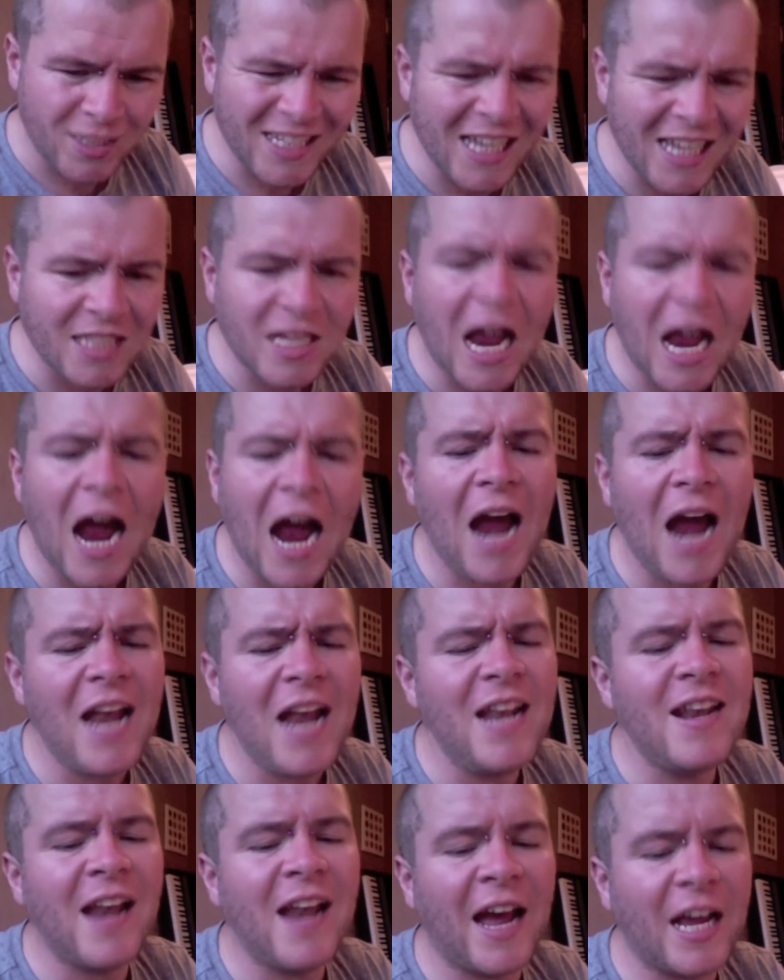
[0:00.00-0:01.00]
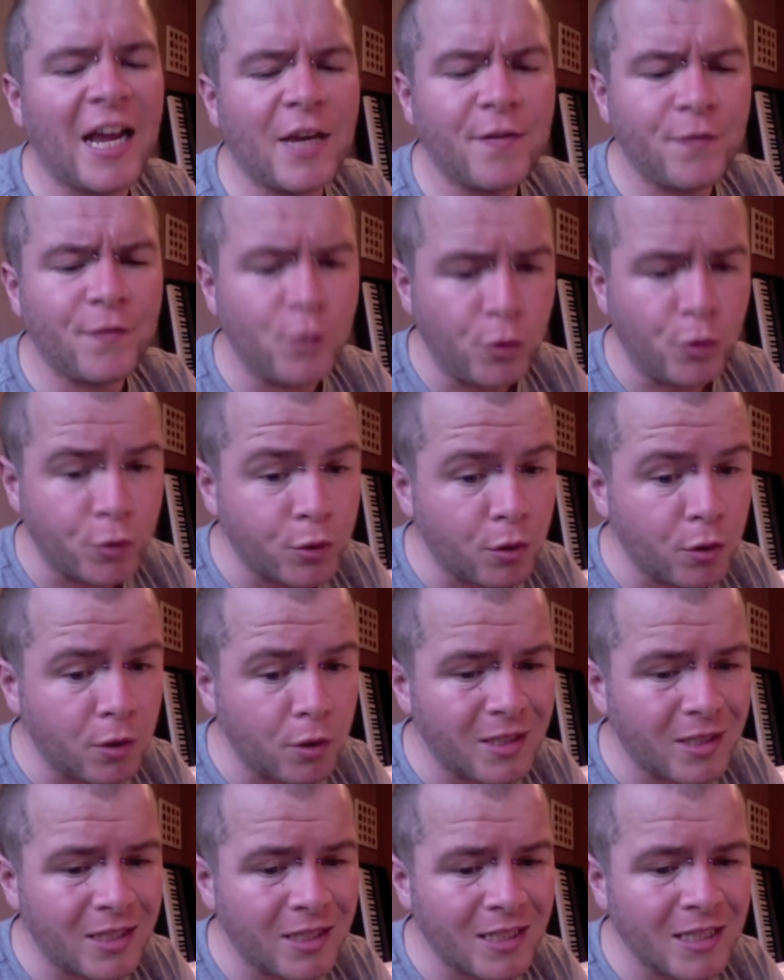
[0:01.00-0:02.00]
Yes, I like
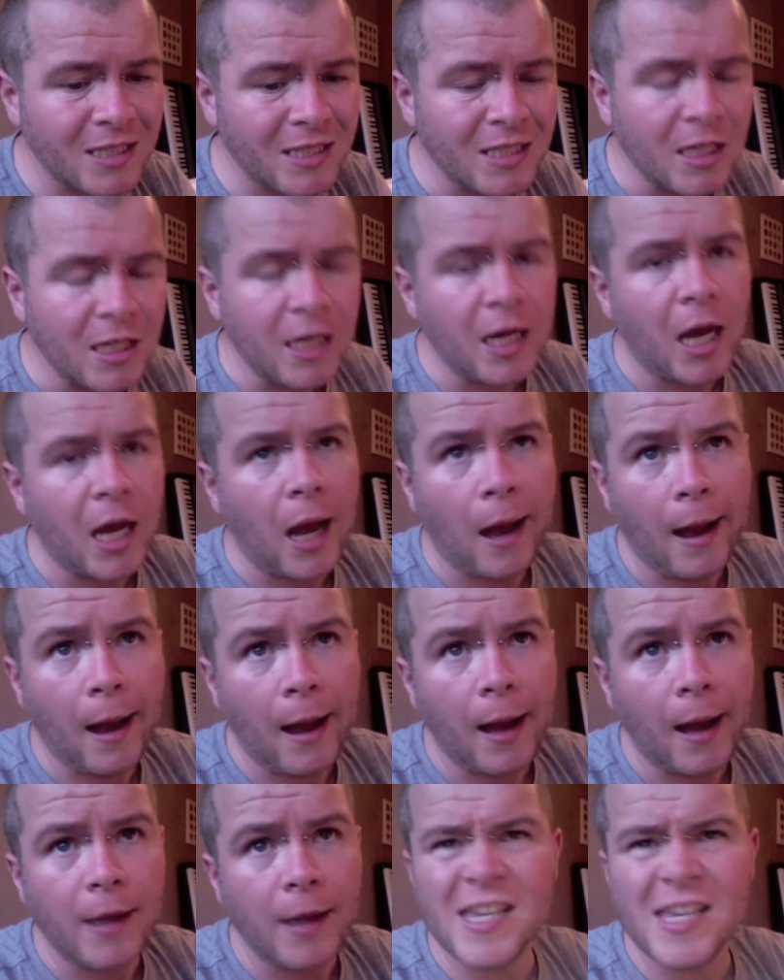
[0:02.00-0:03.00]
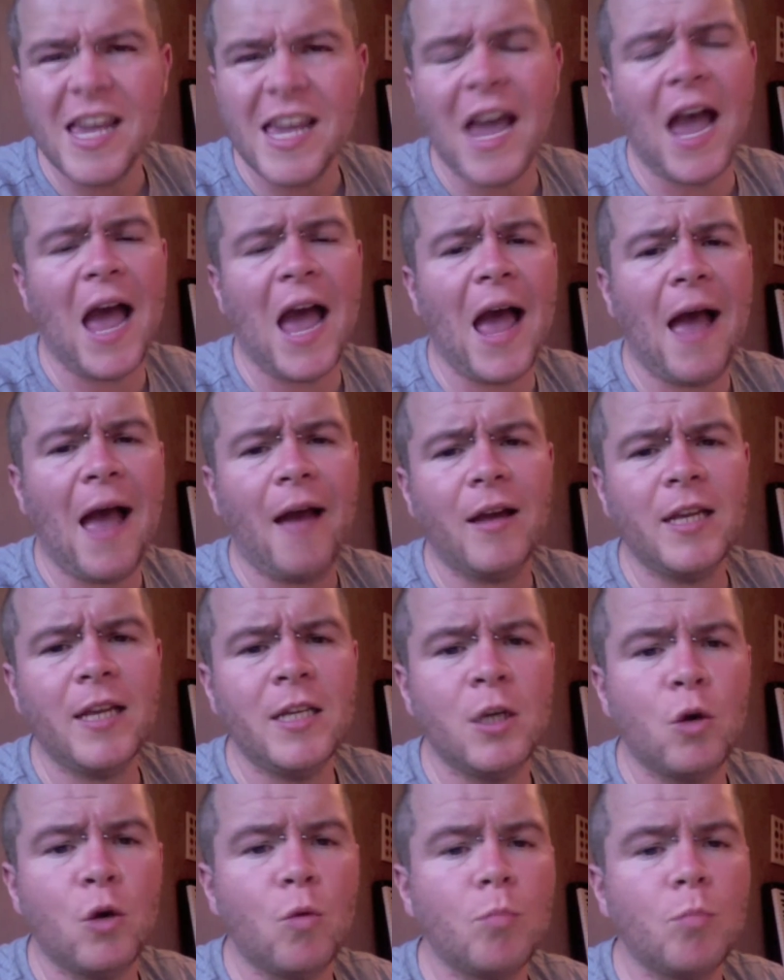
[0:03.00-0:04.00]
fusors. Uh, yeah, you
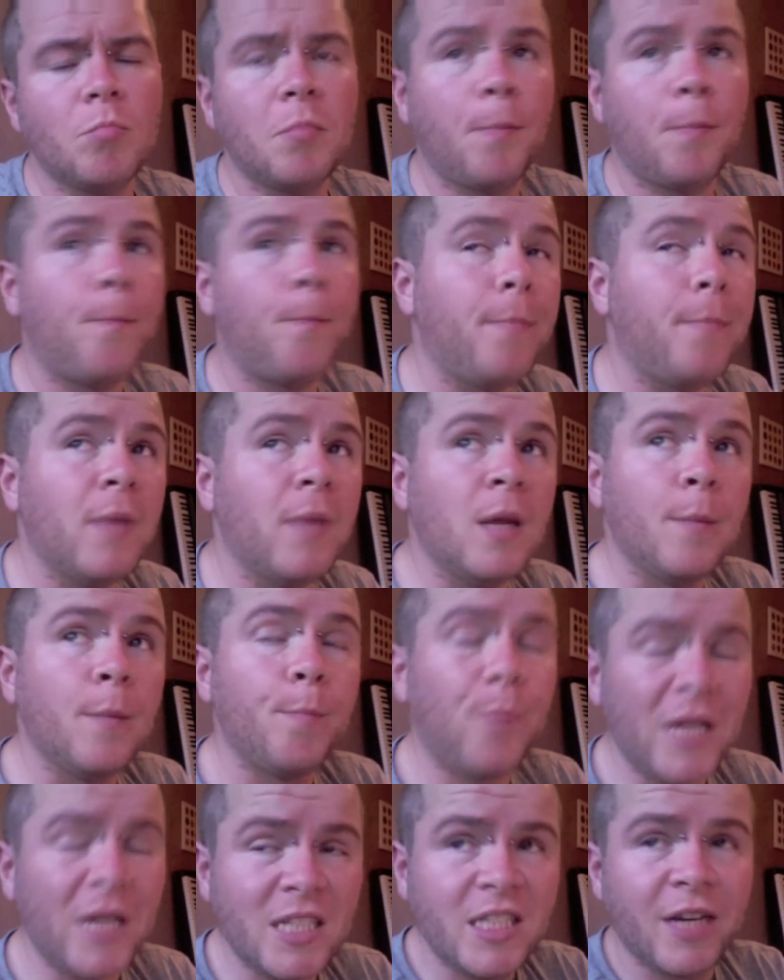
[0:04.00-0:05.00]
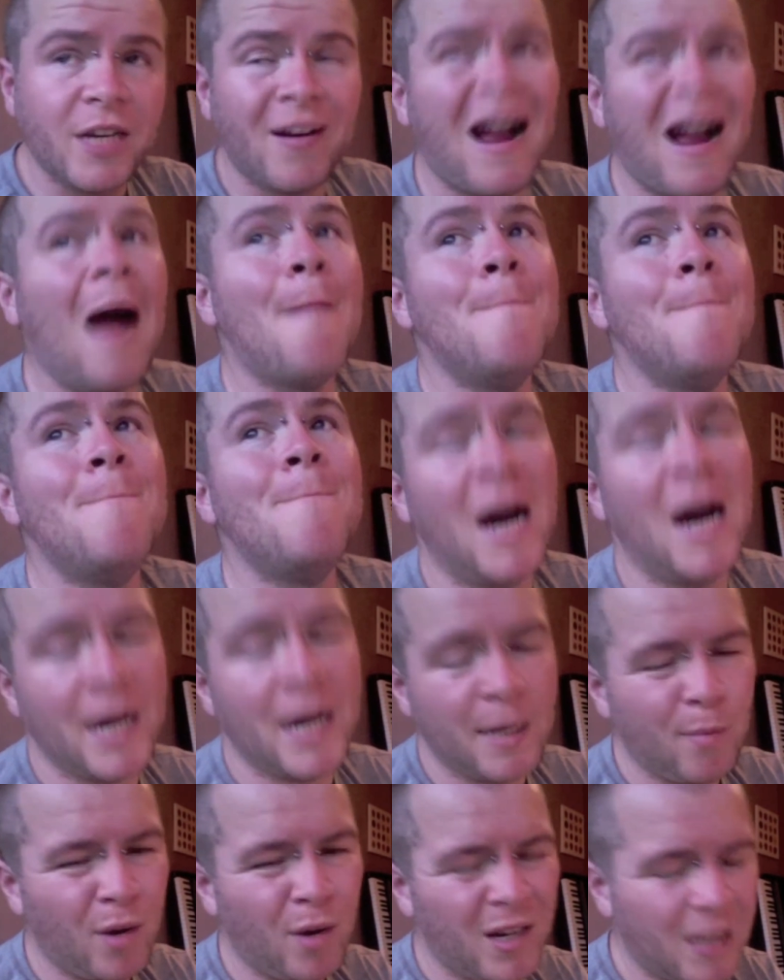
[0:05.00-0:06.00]
know, Beastera, I'm man
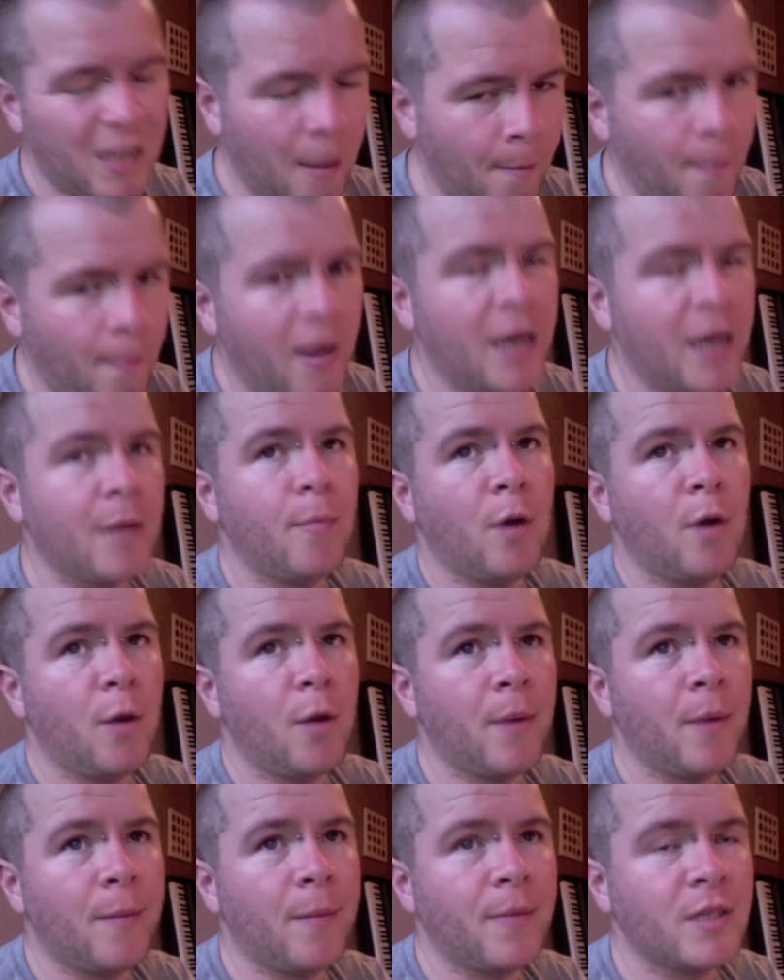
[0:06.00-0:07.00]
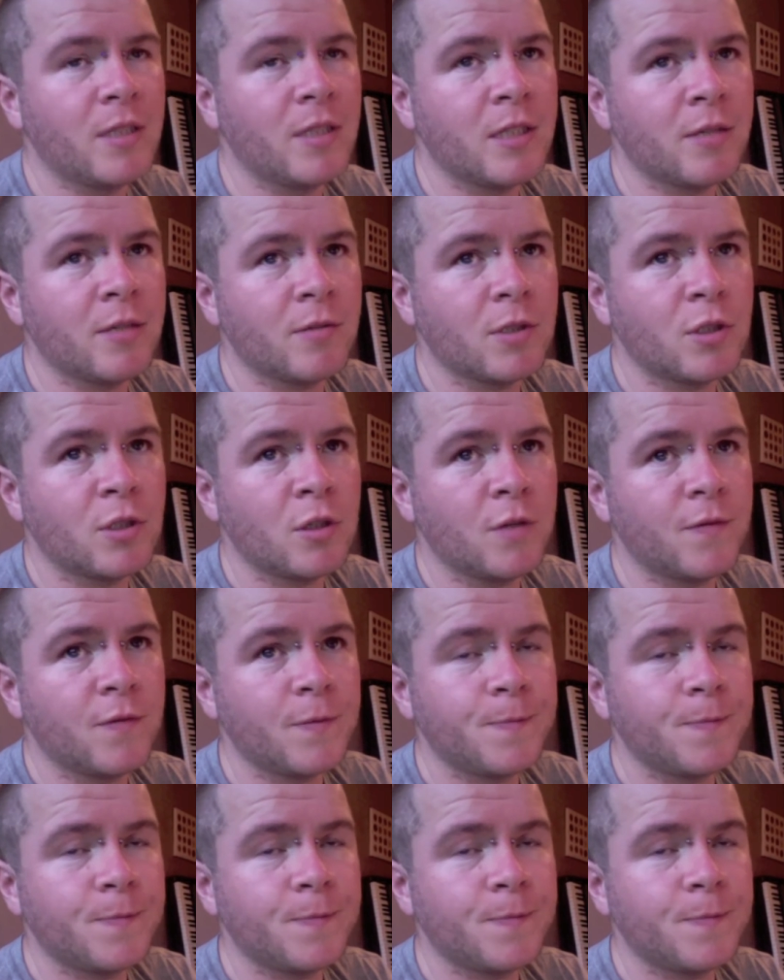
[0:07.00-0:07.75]
about. I'm man about my Beastera stuff.